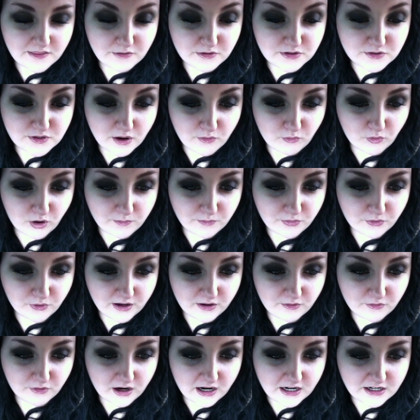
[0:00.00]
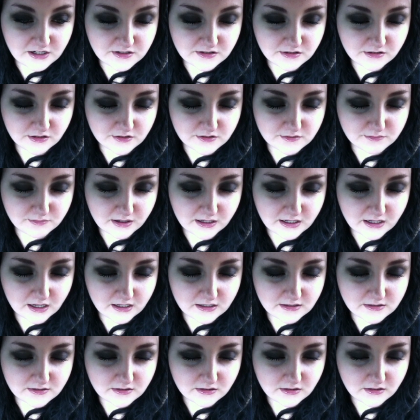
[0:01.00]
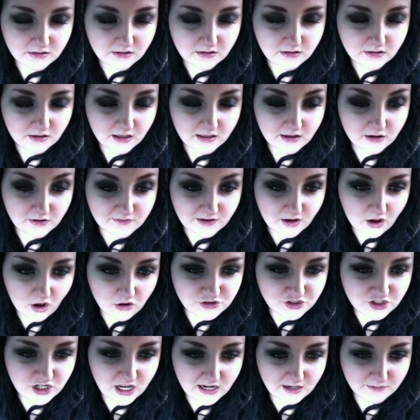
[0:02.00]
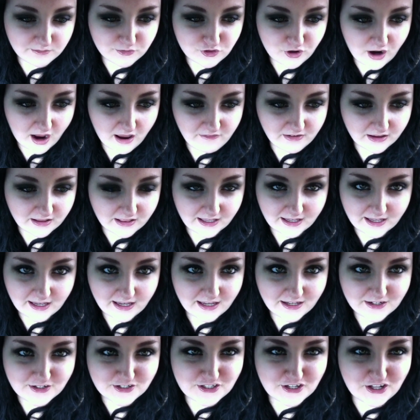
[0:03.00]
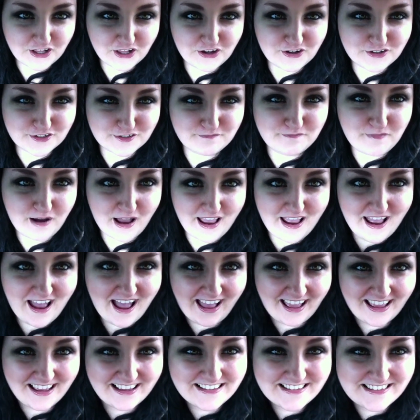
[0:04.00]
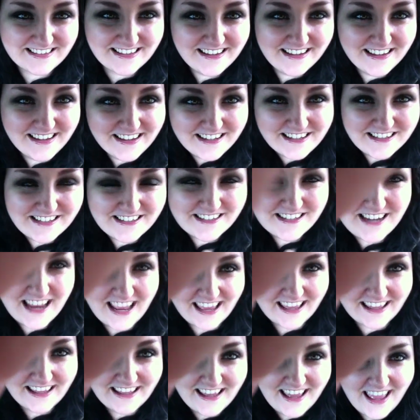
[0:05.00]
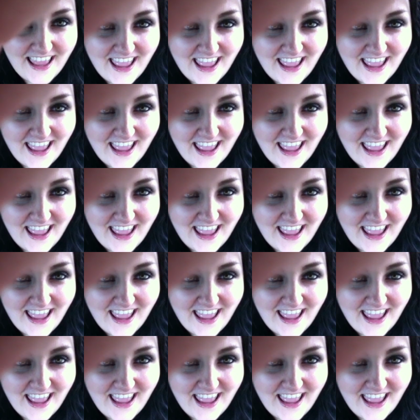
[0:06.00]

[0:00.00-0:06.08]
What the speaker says: was at one point where I just closed my eyes. And I was like, oh shit, I'm driving. Like, I can't just close my eyes. Shit.